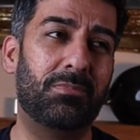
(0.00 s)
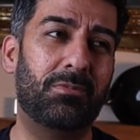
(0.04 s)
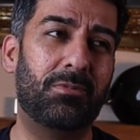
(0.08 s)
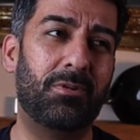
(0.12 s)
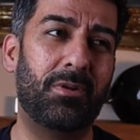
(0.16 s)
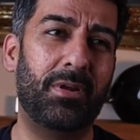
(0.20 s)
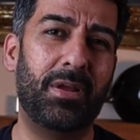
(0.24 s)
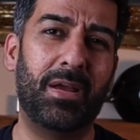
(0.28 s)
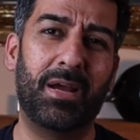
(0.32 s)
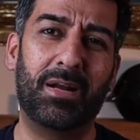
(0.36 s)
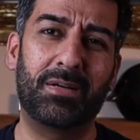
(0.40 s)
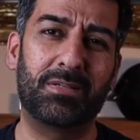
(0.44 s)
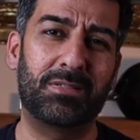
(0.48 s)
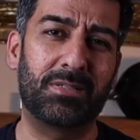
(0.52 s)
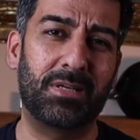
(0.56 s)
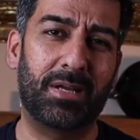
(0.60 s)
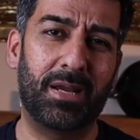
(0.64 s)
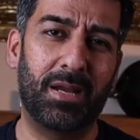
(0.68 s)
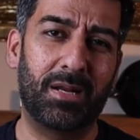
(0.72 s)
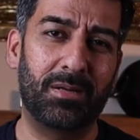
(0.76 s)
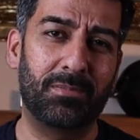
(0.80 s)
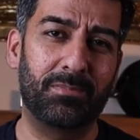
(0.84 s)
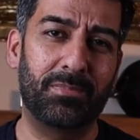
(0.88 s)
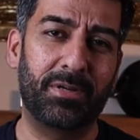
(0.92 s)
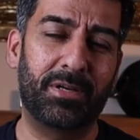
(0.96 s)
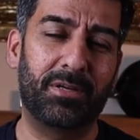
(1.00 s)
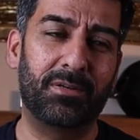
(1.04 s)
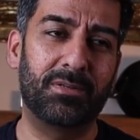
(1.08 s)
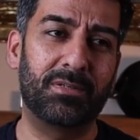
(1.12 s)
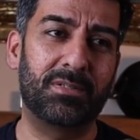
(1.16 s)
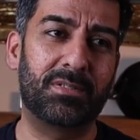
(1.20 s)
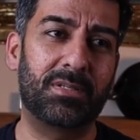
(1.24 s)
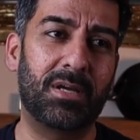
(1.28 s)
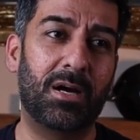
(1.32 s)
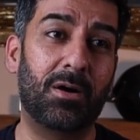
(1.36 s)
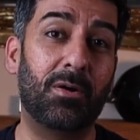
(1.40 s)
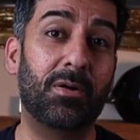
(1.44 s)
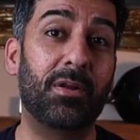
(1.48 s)
three ads again
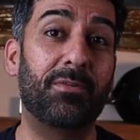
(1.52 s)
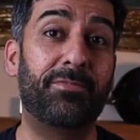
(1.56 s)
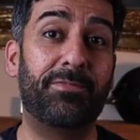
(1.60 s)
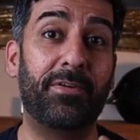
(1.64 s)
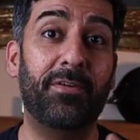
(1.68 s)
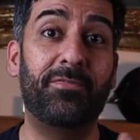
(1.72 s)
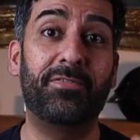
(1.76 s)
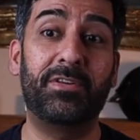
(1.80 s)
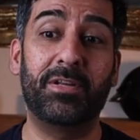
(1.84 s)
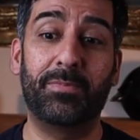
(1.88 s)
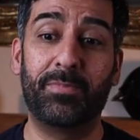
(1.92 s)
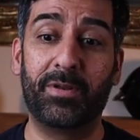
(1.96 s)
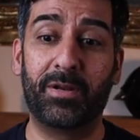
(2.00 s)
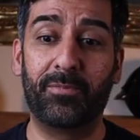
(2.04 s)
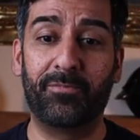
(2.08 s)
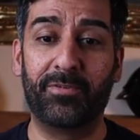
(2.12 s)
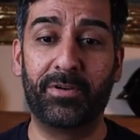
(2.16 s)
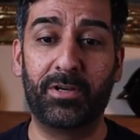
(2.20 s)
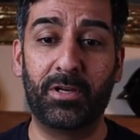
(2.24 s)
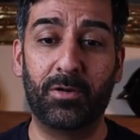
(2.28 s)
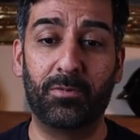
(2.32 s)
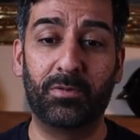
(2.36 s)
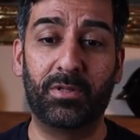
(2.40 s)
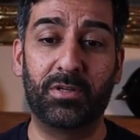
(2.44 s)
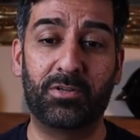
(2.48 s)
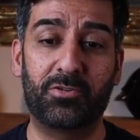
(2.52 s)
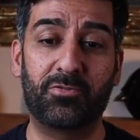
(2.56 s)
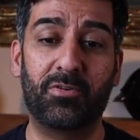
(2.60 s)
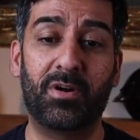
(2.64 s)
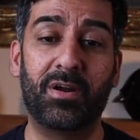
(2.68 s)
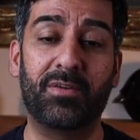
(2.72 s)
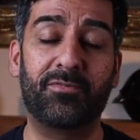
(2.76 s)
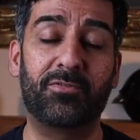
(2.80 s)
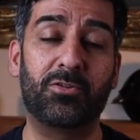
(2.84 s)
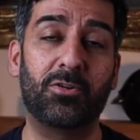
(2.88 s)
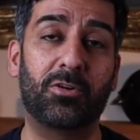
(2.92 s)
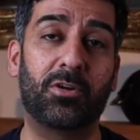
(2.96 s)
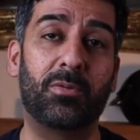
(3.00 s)
because on a 50 minute video with the
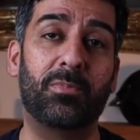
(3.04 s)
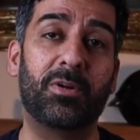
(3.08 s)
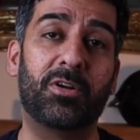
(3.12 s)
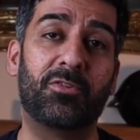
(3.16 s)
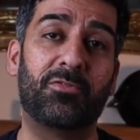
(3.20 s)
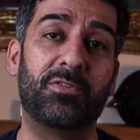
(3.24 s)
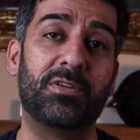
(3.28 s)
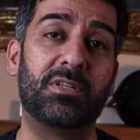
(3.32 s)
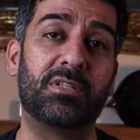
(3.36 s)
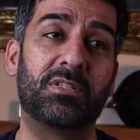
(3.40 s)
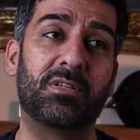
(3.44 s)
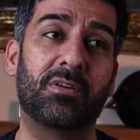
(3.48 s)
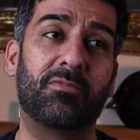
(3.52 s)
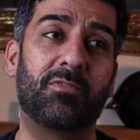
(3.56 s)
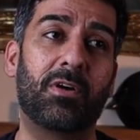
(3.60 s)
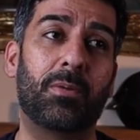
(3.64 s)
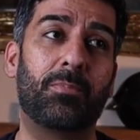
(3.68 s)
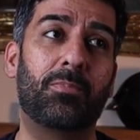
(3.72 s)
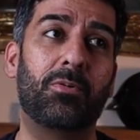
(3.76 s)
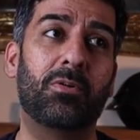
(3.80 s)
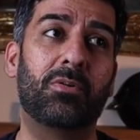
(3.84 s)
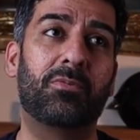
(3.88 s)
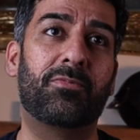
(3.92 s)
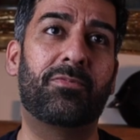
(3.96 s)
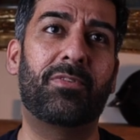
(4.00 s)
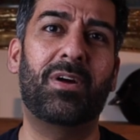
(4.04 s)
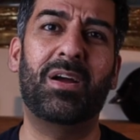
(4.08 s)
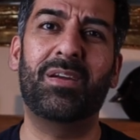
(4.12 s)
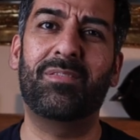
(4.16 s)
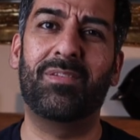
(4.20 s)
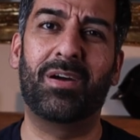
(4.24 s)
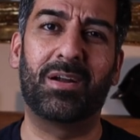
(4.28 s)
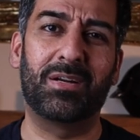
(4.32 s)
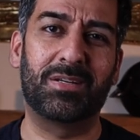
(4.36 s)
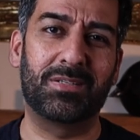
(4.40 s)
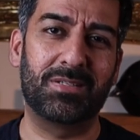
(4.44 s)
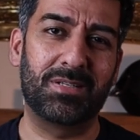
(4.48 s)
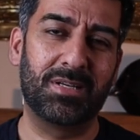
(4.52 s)
Triumph documentary and stuff, I put
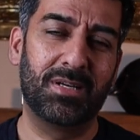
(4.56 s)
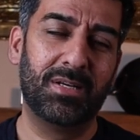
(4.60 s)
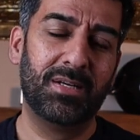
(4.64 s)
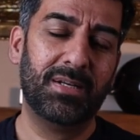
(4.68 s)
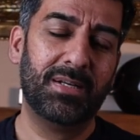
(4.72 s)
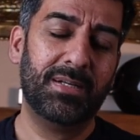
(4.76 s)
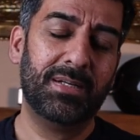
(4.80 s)
five ads.